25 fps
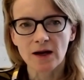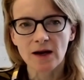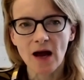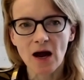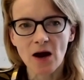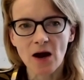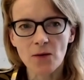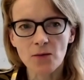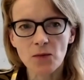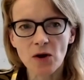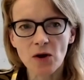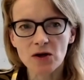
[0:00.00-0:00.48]
and
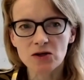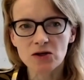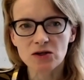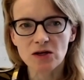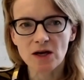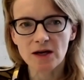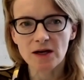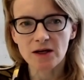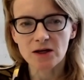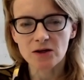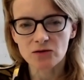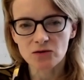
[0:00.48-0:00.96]
how
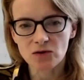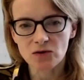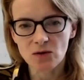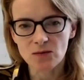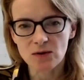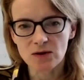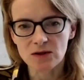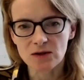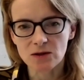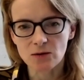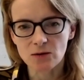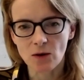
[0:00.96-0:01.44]
much it
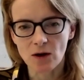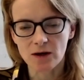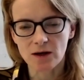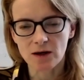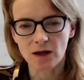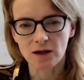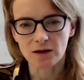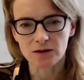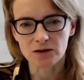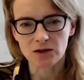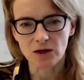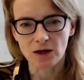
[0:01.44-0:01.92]
contributes to
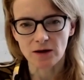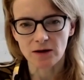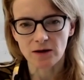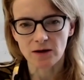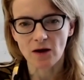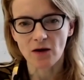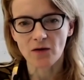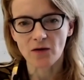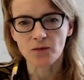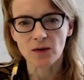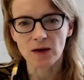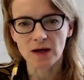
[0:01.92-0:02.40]
our culture
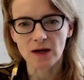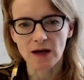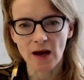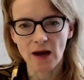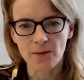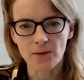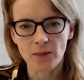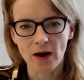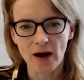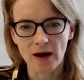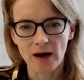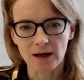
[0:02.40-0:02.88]
of being
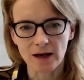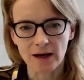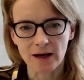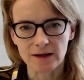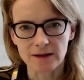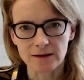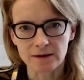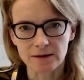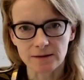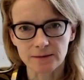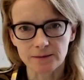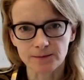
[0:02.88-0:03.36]

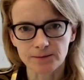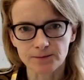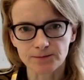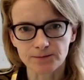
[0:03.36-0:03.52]
impact-led.